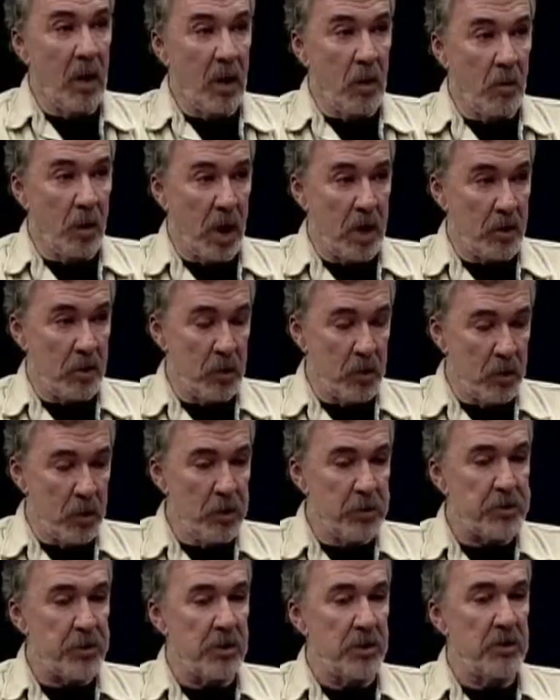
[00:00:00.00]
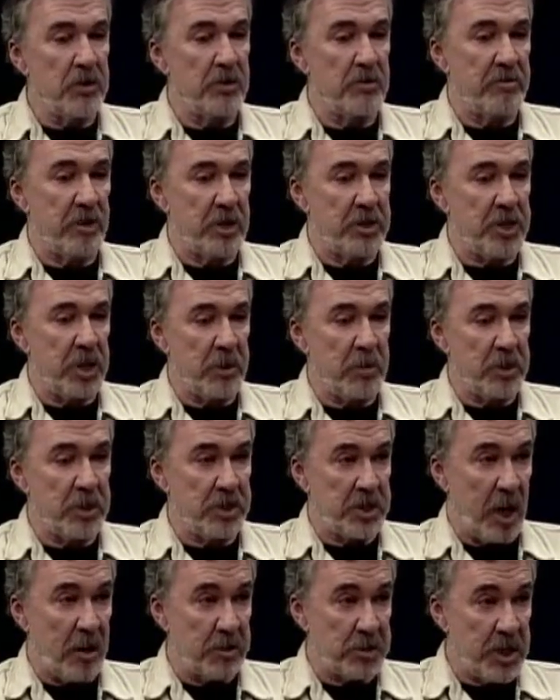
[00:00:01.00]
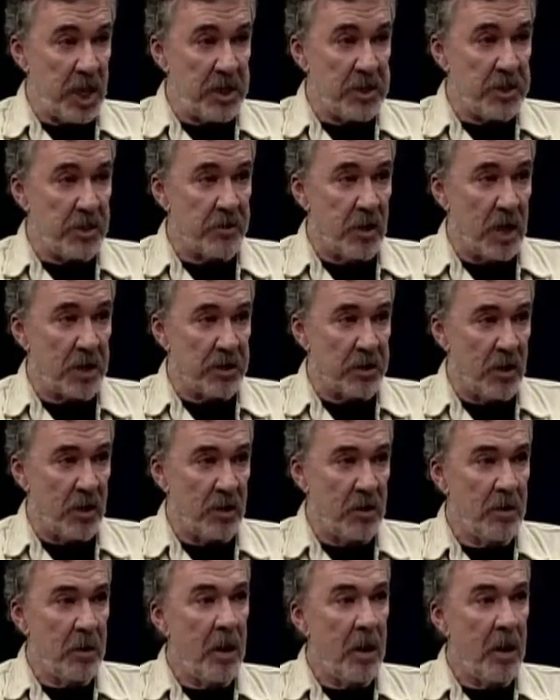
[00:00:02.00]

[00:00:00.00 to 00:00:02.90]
Waterloo Lutheran University, which is outside Toronto.